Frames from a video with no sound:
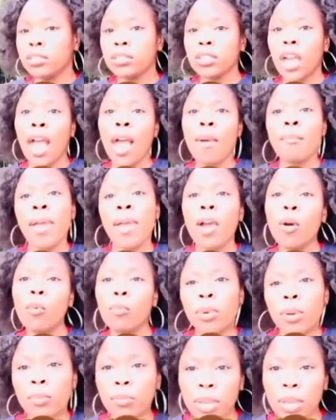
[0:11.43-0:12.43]
I'm
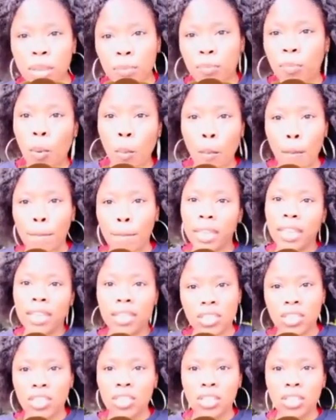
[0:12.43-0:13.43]
helping people,
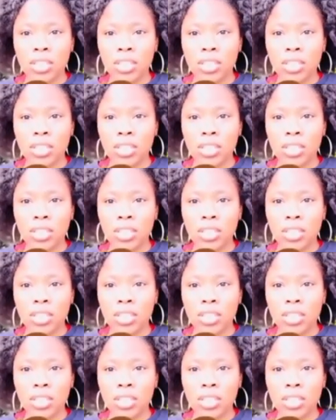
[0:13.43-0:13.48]
bitch.